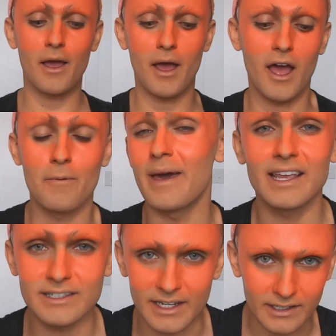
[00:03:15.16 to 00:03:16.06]

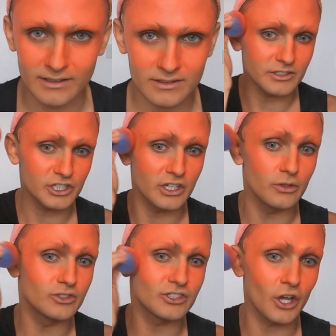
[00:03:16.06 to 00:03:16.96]
amazing. She
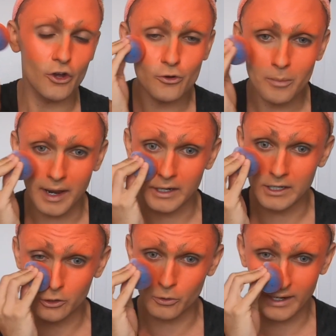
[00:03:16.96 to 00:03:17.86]
used so
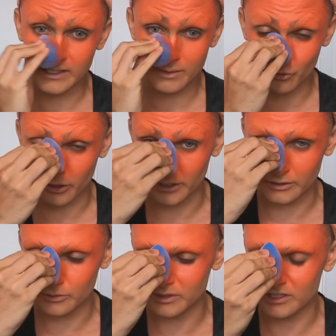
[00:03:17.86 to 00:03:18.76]
many crazy
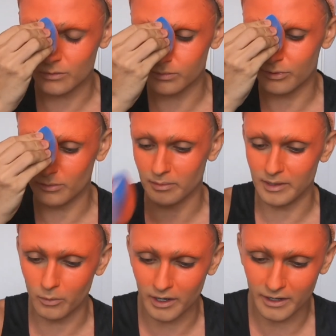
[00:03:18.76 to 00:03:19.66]
products, which is probably
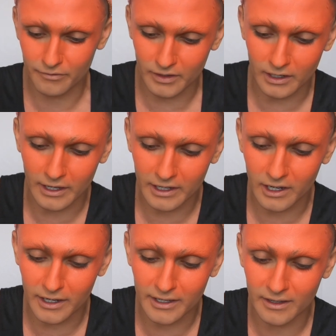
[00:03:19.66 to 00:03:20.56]
why I feel like
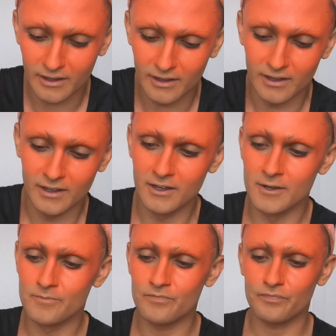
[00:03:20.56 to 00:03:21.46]
I
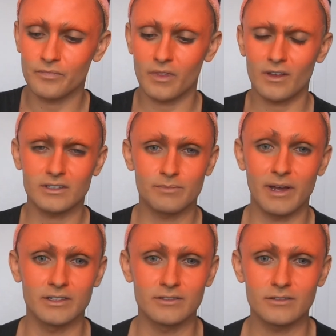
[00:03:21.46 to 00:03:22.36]

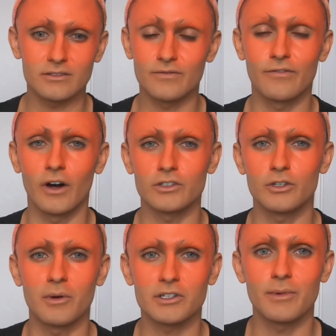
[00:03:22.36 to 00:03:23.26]
spend far
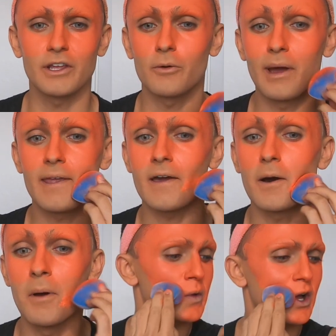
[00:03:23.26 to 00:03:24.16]
too much money on
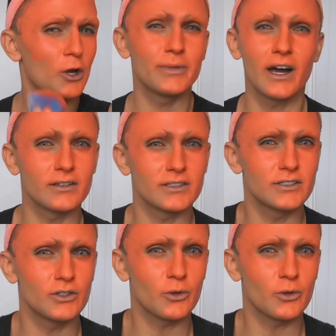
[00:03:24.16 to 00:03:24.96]
makeup. Hope that answers your